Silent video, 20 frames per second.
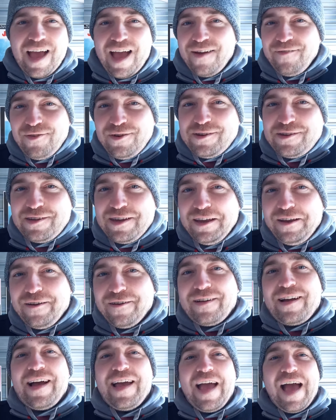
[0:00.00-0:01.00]
every
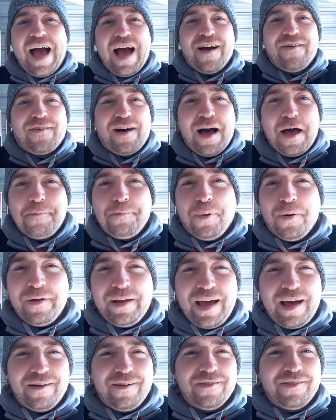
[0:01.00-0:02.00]
secret I have, I put
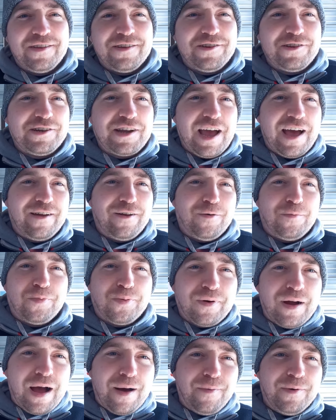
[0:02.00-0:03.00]
out on this channel,
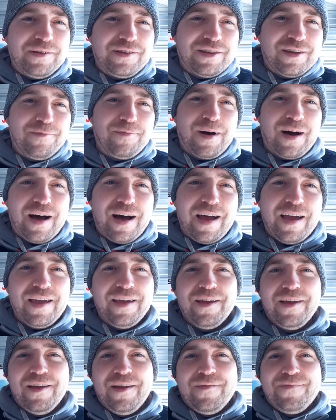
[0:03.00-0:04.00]
probably to
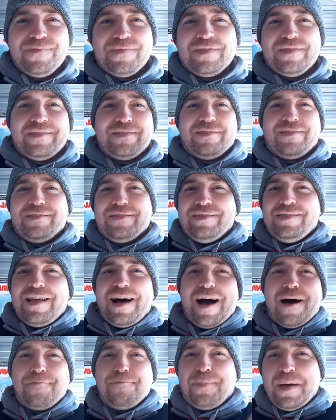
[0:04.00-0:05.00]
my
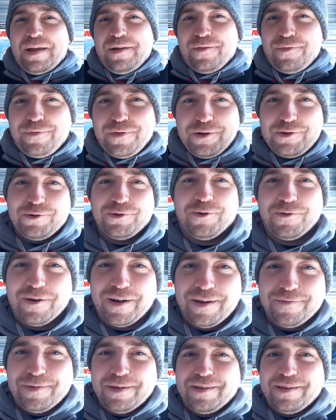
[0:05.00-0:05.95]
not beneficial, right?